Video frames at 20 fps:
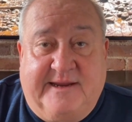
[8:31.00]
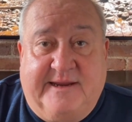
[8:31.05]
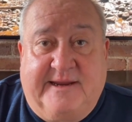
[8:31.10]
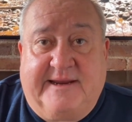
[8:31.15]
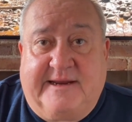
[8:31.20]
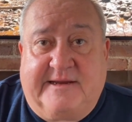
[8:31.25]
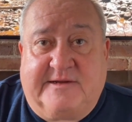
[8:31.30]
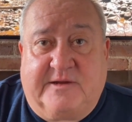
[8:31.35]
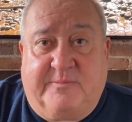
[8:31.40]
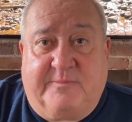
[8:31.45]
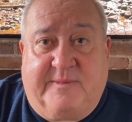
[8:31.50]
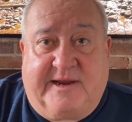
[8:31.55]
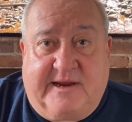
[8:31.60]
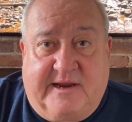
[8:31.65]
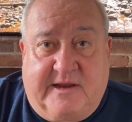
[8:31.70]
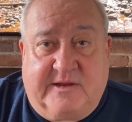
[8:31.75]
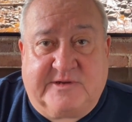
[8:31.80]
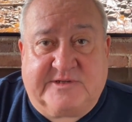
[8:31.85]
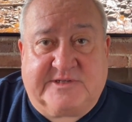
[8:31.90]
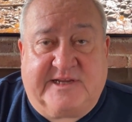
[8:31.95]
"It took me
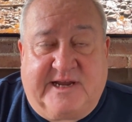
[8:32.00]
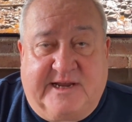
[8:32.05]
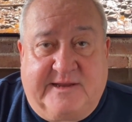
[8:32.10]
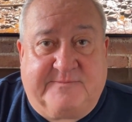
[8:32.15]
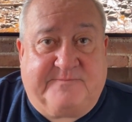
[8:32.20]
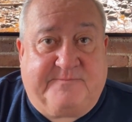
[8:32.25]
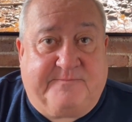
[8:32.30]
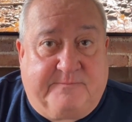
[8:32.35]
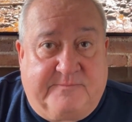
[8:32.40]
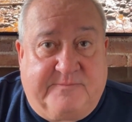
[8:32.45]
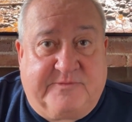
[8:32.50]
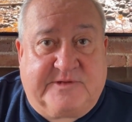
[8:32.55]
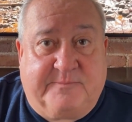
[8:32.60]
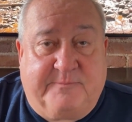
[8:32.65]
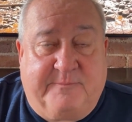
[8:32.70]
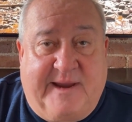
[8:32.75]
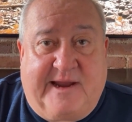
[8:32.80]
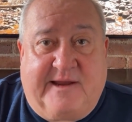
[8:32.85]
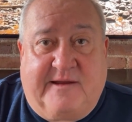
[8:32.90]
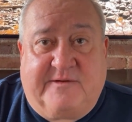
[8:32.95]
a long time to
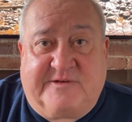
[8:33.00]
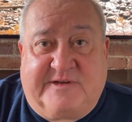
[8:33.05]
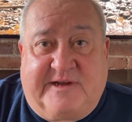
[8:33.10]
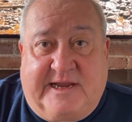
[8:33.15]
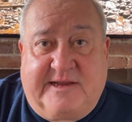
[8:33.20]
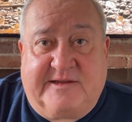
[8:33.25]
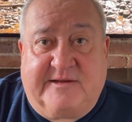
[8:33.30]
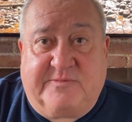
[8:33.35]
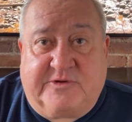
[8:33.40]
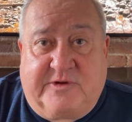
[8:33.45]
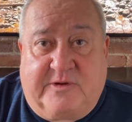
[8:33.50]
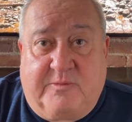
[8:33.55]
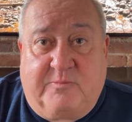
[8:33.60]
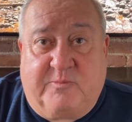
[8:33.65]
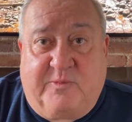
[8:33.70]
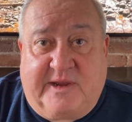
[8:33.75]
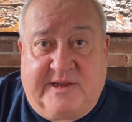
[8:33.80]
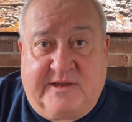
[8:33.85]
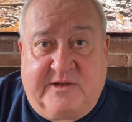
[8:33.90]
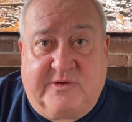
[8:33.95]
battle to get them to
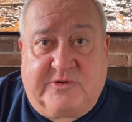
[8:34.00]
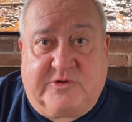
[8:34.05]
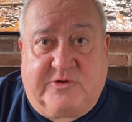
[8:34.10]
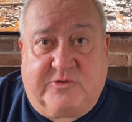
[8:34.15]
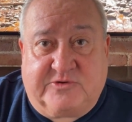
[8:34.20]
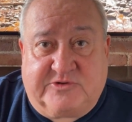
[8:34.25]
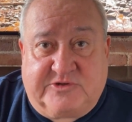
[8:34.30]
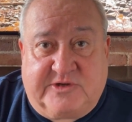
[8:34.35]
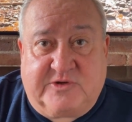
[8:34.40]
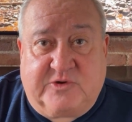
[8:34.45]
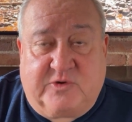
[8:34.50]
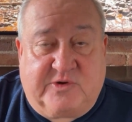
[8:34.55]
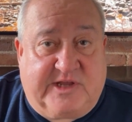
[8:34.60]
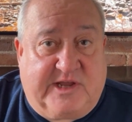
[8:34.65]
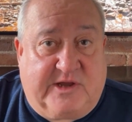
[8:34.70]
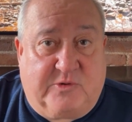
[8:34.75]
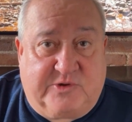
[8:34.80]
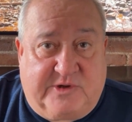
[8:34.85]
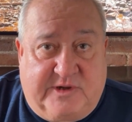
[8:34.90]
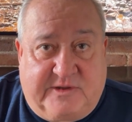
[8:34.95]
run it on used
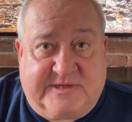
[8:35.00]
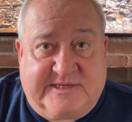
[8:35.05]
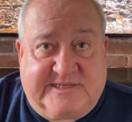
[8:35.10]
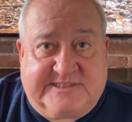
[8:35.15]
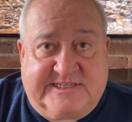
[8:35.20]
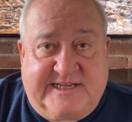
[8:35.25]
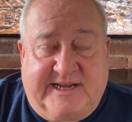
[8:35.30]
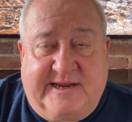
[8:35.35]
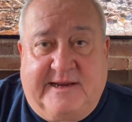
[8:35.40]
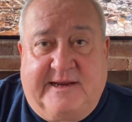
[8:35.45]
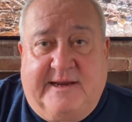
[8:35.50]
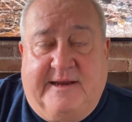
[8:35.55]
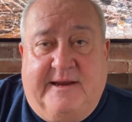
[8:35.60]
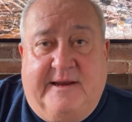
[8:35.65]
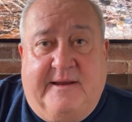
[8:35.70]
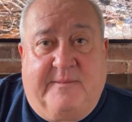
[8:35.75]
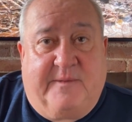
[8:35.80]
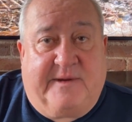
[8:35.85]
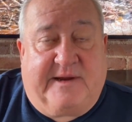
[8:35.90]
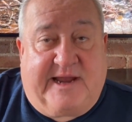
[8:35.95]
cooking oil," he said,
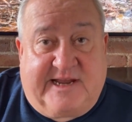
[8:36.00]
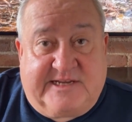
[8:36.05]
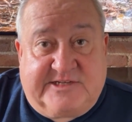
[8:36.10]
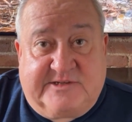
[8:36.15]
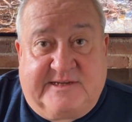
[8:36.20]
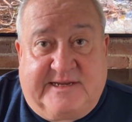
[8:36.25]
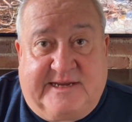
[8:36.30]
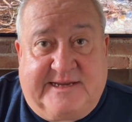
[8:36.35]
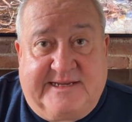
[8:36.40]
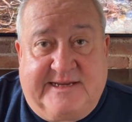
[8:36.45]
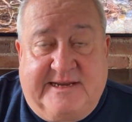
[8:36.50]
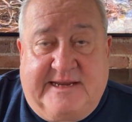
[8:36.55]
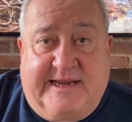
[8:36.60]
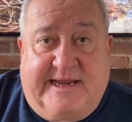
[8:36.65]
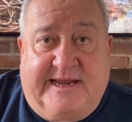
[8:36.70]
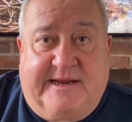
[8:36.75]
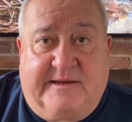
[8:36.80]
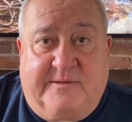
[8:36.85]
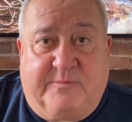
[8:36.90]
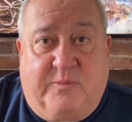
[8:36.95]
which actually, in
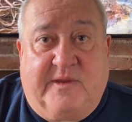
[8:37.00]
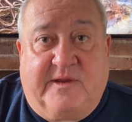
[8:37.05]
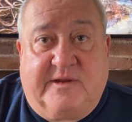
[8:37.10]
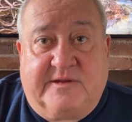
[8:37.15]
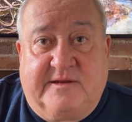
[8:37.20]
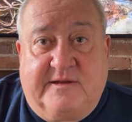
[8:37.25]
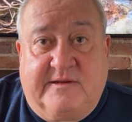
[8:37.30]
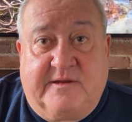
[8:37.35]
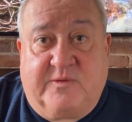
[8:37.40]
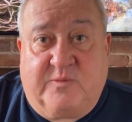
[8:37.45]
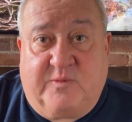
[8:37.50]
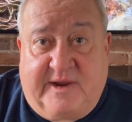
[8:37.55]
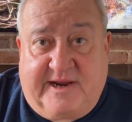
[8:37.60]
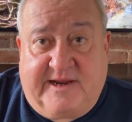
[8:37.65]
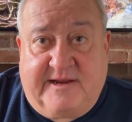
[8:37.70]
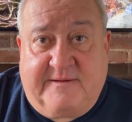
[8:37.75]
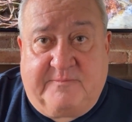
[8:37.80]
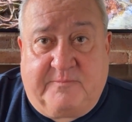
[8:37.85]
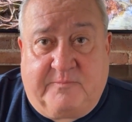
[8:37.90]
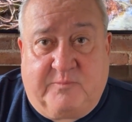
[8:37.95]
the end, worked
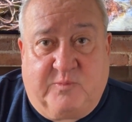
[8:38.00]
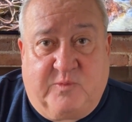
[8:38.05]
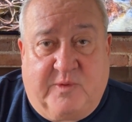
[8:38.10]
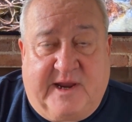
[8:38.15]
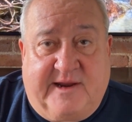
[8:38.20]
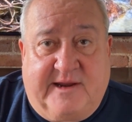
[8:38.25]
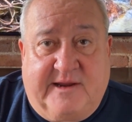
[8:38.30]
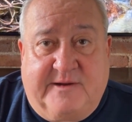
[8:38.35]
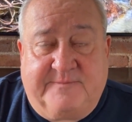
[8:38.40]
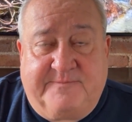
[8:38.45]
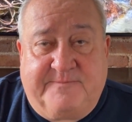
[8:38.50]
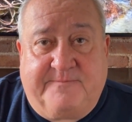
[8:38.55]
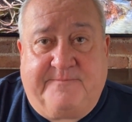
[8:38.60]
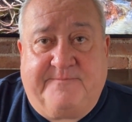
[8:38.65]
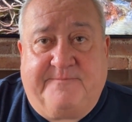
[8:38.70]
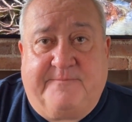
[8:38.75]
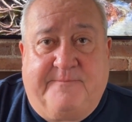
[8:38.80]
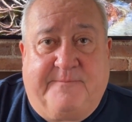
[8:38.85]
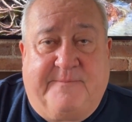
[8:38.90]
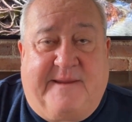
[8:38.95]
quite well.
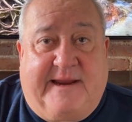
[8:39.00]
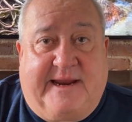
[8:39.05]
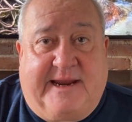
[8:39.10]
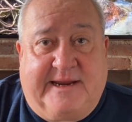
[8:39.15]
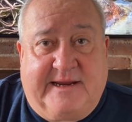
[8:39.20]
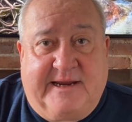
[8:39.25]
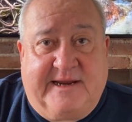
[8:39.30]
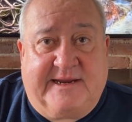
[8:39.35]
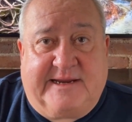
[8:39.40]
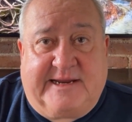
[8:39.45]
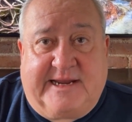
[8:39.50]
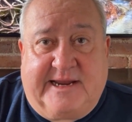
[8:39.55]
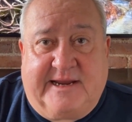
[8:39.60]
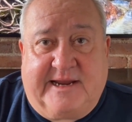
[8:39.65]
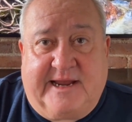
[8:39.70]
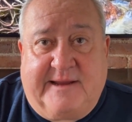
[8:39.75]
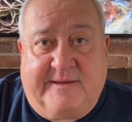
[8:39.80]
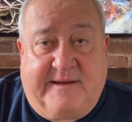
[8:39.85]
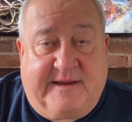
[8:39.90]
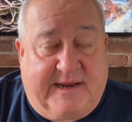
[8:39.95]
And there you
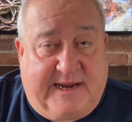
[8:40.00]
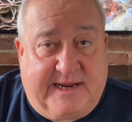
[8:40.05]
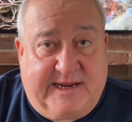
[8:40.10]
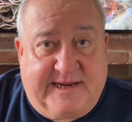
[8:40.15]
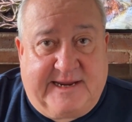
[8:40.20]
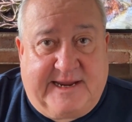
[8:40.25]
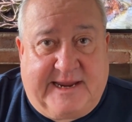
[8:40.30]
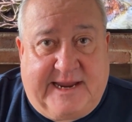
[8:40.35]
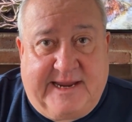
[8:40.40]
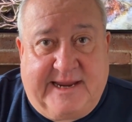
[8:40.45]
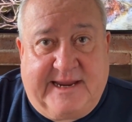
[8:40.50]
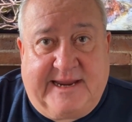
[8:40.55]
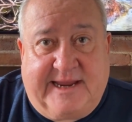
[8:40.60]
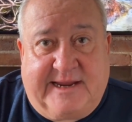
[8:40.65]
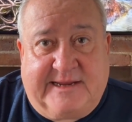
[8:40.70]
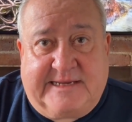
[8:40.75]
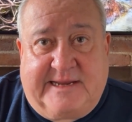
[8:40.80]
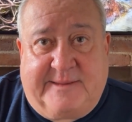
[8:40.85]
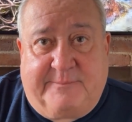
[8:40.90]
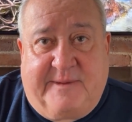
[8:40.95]
have it. If
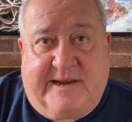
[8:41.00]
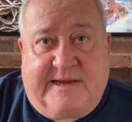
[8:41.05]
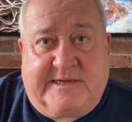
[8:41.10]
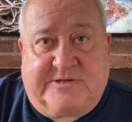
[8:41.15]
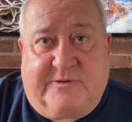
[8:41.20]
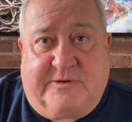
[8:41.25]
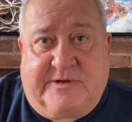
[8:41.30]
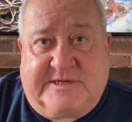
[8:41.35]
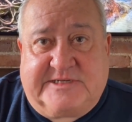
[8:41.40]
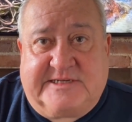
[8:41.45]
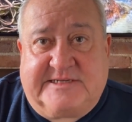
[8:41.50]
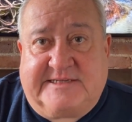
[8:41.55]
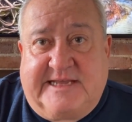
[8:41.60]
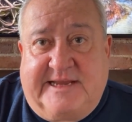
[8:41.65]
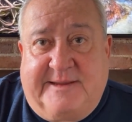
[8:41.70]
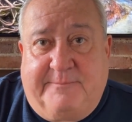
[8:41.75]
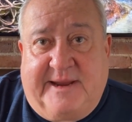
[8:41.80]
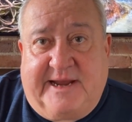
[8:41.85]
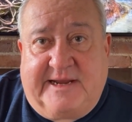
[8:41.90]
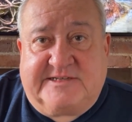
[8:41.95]
you'd like to email us, our address is
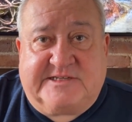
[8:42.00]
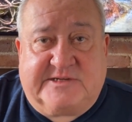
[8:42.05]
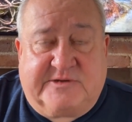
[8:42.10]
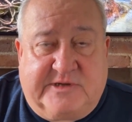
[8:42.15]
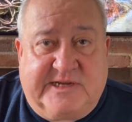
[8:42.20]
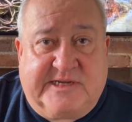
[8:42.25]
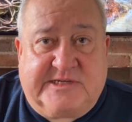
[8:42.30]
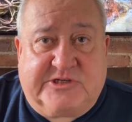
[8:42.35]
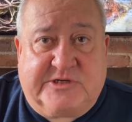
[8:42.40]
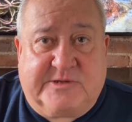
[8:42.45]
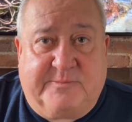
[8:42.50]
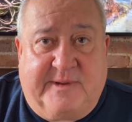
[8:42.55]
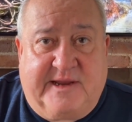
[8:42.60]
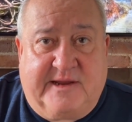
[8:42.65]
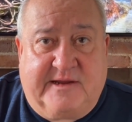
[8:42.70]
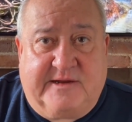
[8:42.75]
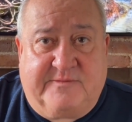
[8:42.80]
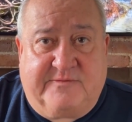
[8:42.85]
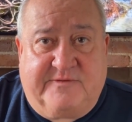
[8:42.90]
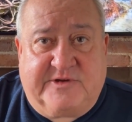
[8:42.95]

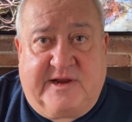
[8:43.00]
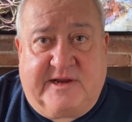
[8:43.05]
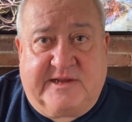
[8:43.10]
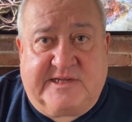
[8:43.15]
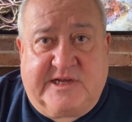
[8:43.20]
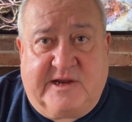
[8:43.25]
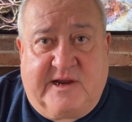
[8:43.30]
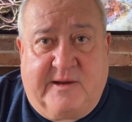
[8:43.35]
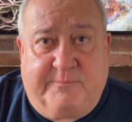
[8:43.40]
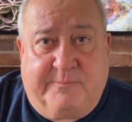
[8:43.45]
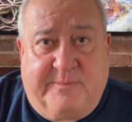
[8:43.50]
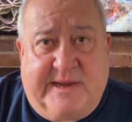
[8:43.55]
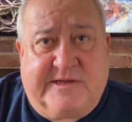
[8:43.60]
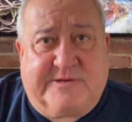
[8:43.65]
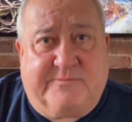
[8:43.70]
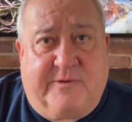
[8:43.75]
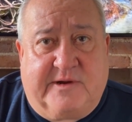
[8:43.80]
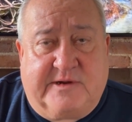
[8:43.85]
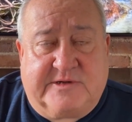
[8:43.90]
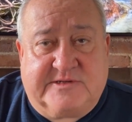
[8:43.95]
thepalaceintrigue@gmail.com. Please
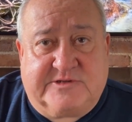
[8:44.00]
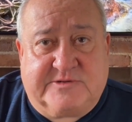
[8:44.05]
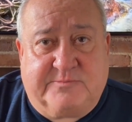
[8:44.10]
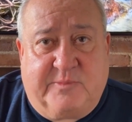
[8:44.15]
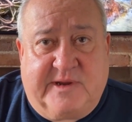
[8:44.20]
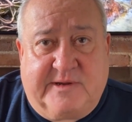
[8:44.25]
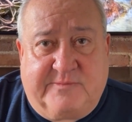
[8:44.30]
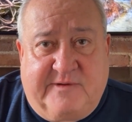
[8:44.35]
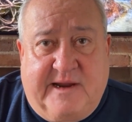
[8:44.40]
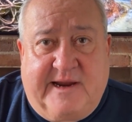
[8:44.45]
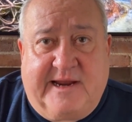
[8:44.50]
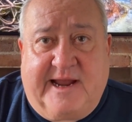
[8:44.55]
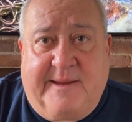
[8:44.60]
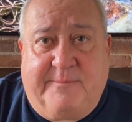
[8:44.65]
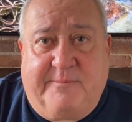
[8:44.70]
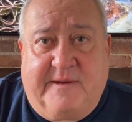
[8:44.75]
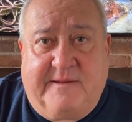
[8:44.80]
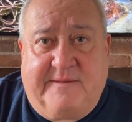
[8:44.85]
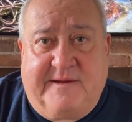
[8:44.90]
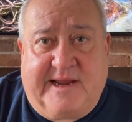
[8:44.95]
follow us on Spotify,
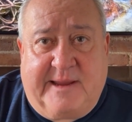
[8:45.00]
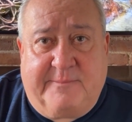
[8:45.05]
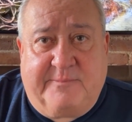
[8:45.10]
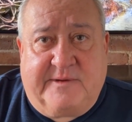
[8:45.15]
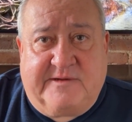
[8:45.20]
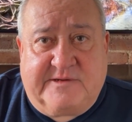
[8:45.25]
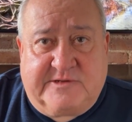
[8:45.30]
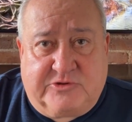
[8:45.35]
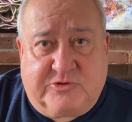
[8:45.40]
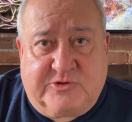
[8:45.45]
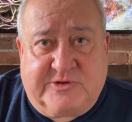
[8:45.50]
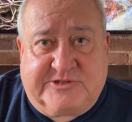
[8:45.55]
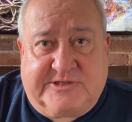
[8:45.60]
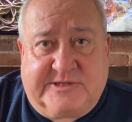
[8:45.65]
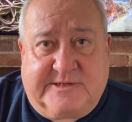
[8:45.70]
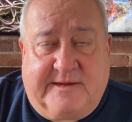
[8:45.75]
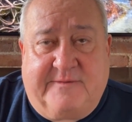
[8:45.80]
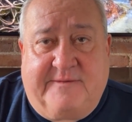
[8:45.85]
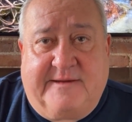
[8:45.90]
Apple, or the app of your choice, and